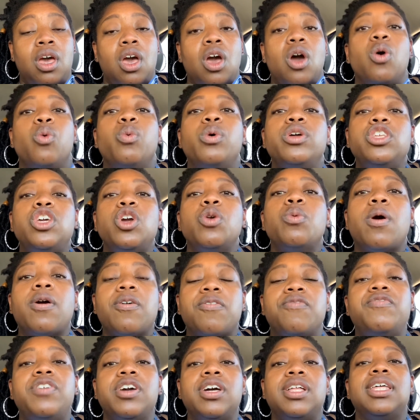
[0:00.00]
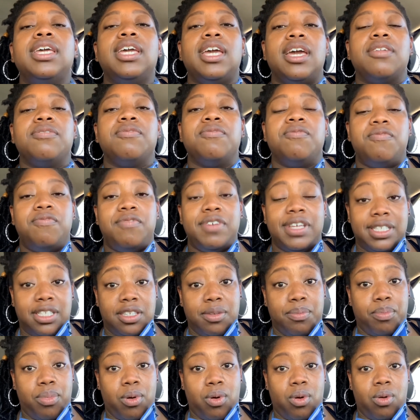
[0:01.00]
When you are feeling
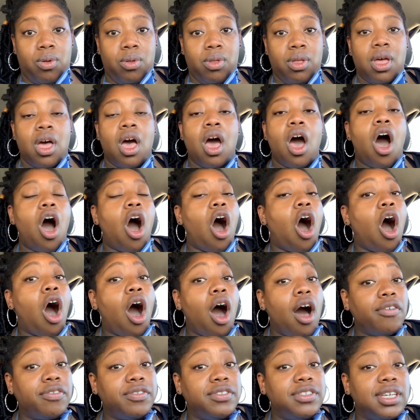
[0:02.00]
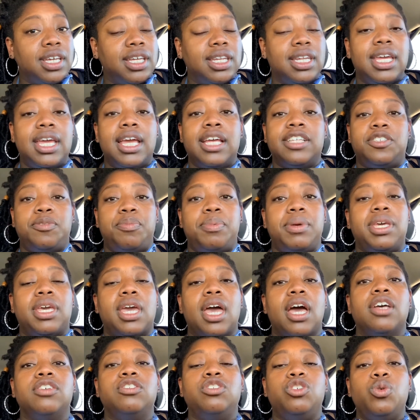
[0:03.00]
invisible, often it's
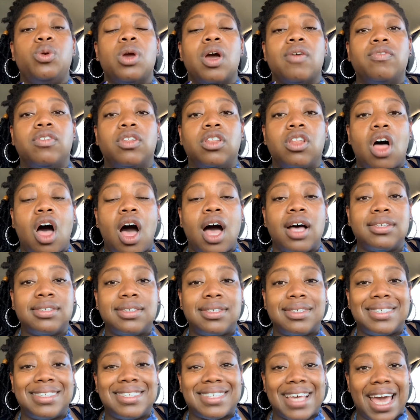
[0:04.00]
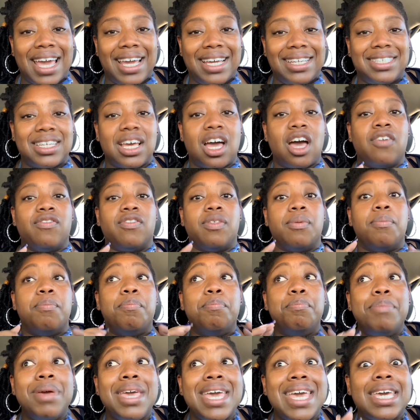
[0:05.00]
because you have lost sight of the
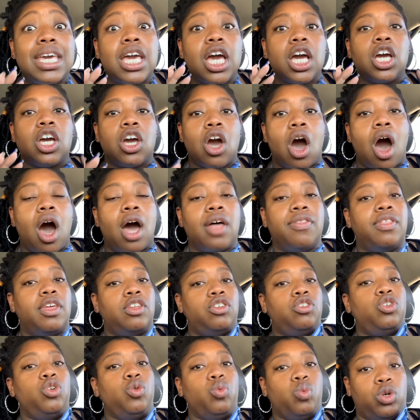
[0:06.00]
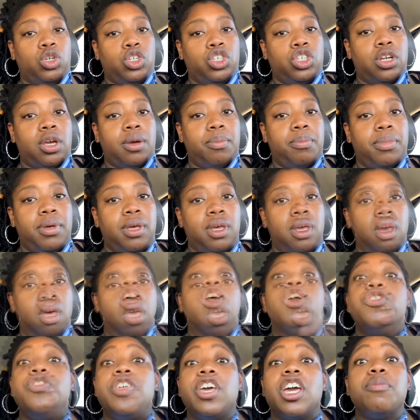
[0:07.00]
big God that you worship.
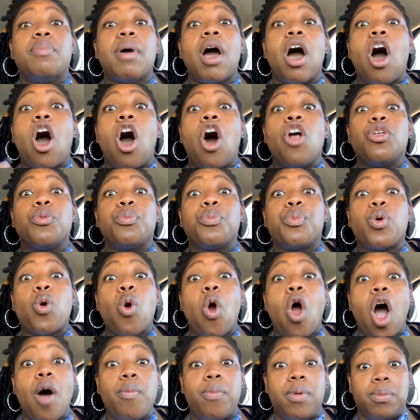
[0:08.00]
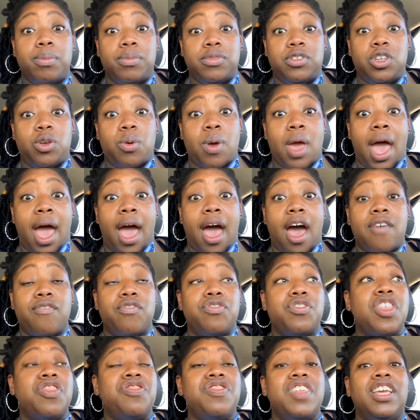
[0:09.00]
You think about all the problems you have,
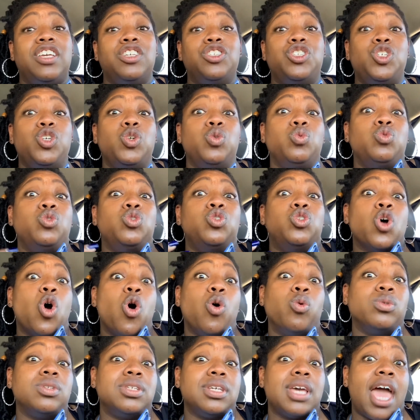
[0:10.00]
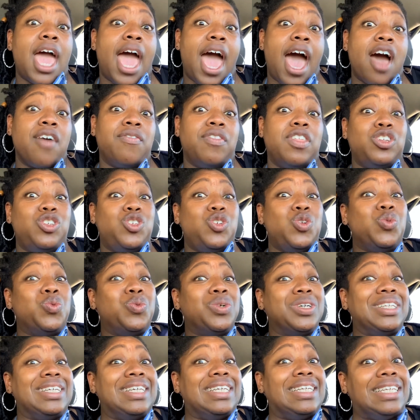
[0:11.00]
the things you don't have that you
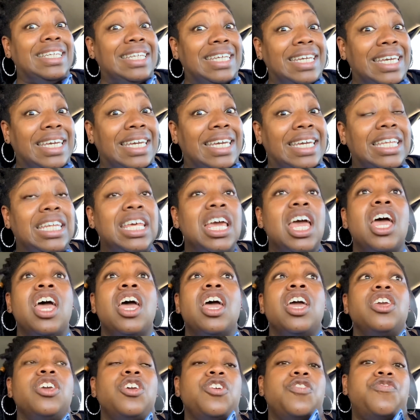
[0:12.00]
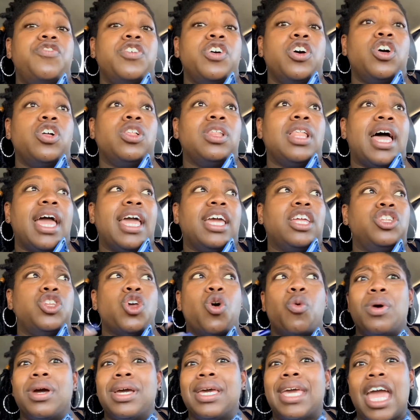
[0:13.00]
really need. You feel like no
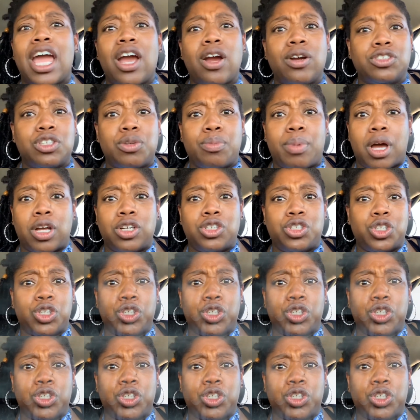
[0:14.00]
one cares about your